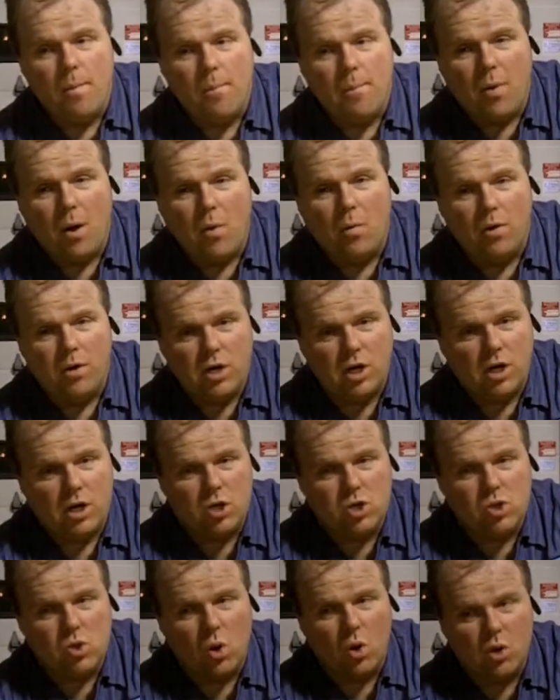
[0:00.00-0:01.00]
But when the
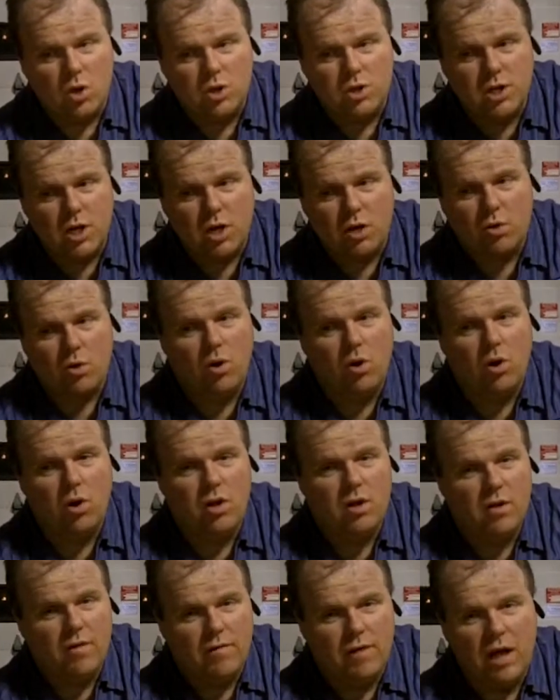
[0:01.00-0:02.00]
controllers get
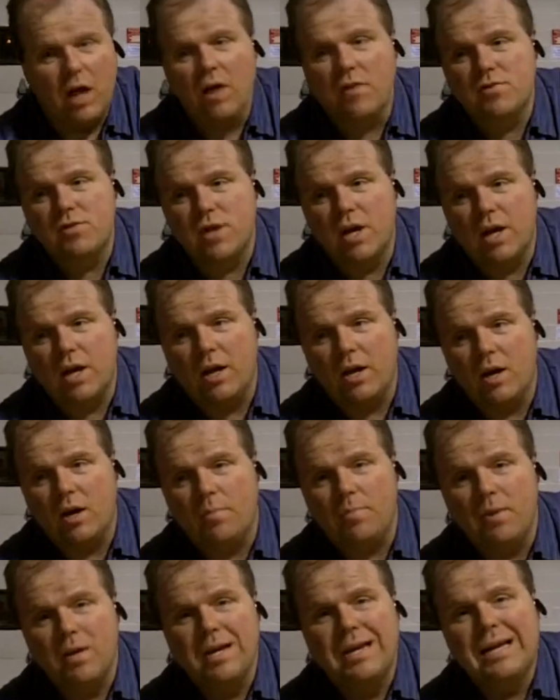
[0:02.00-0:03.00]
corroded and the valves hang
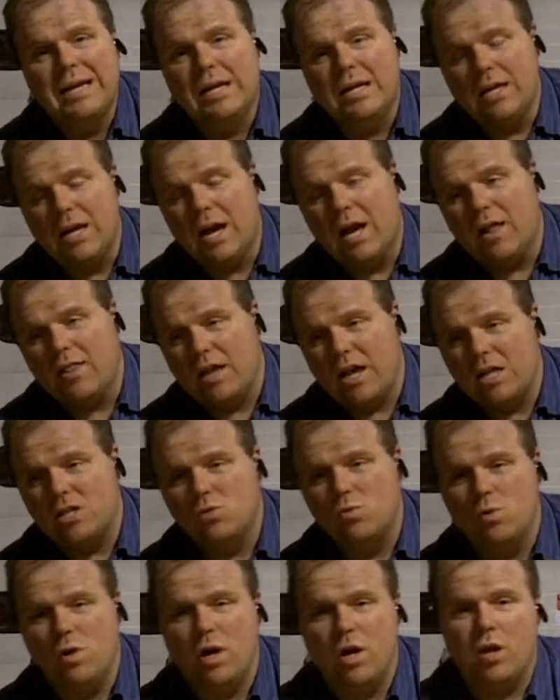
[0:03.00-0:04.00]
up, yeah,
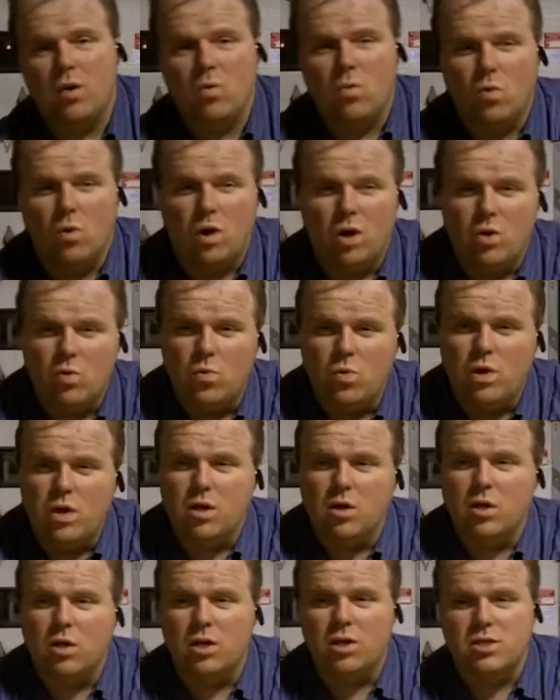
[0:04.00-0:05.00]
that's when one
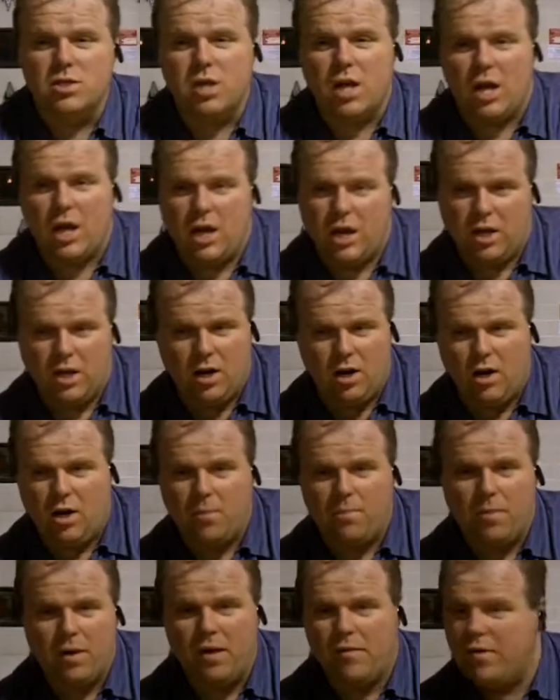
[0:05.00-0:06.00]
wheel is hanging
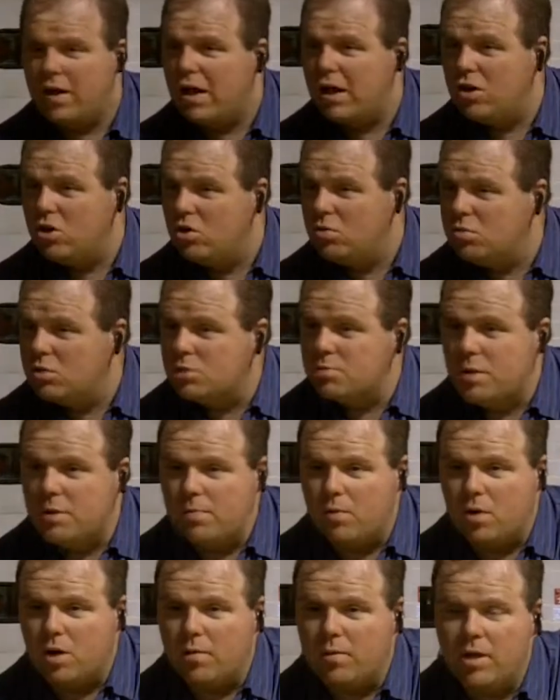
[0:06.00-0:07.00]
up. I've had numerous
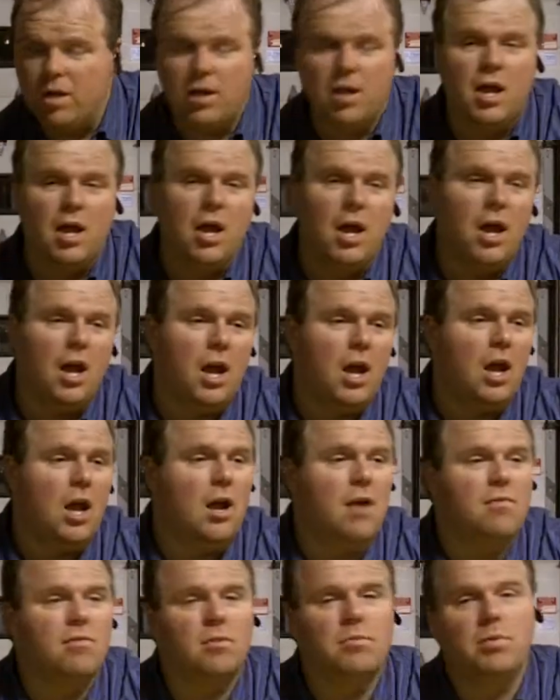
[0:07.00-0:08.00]
people come in,
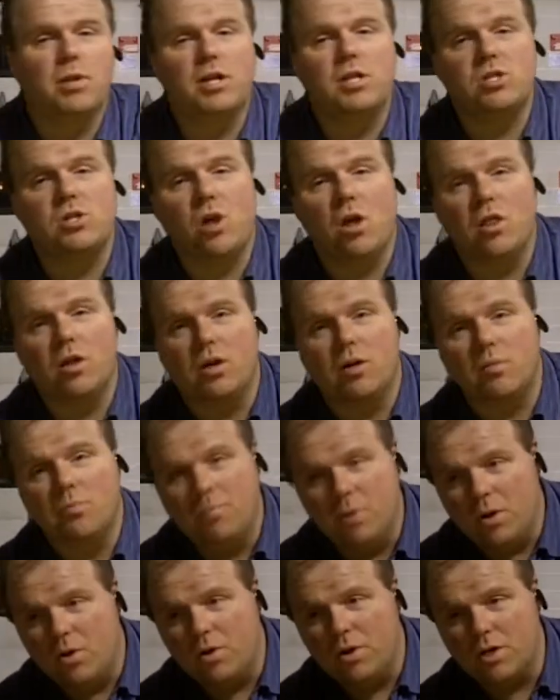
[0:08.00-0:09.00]
hey, I've replaced all the
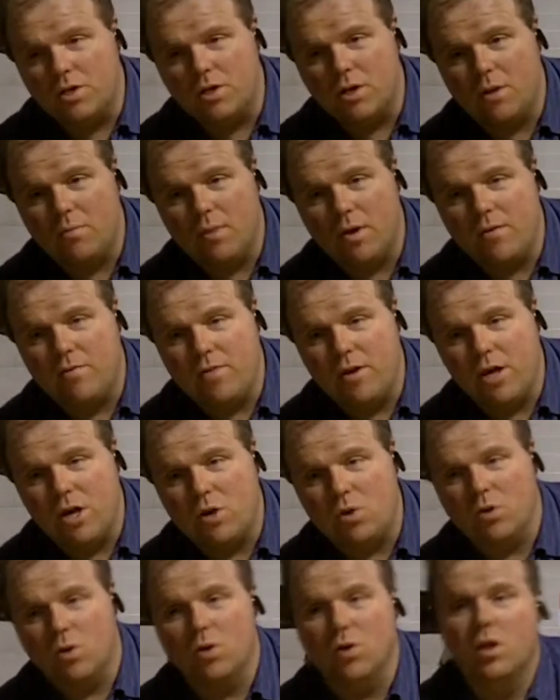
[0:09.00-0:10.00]
components on my
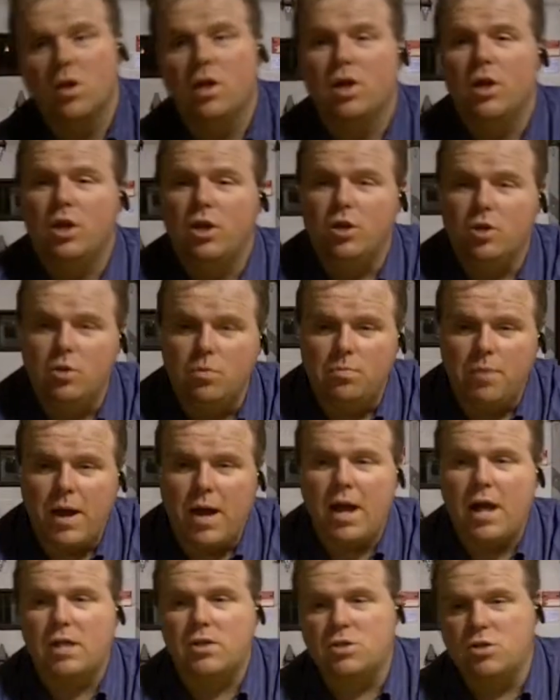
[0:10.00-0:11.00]
vehicle, new
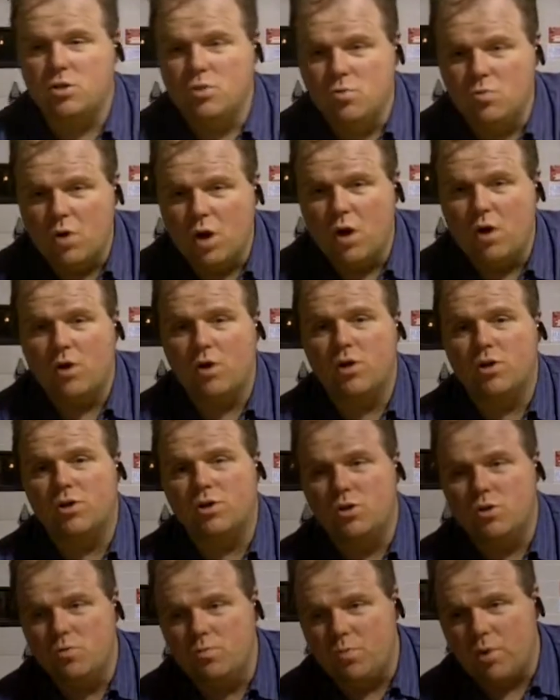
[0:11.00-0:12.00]
pads, new
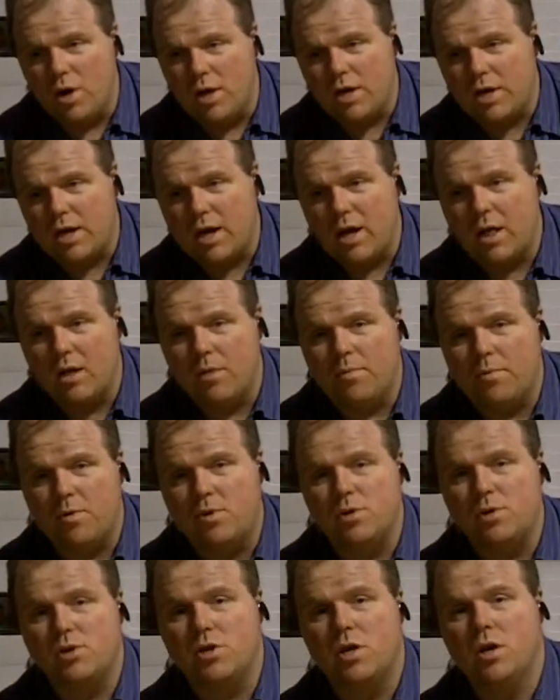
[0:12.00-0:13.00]
rotors, new brake
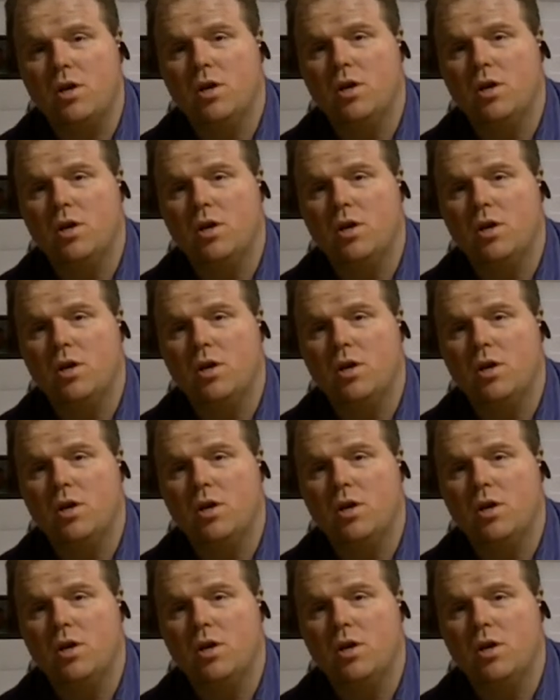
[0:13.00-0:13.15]
calipers,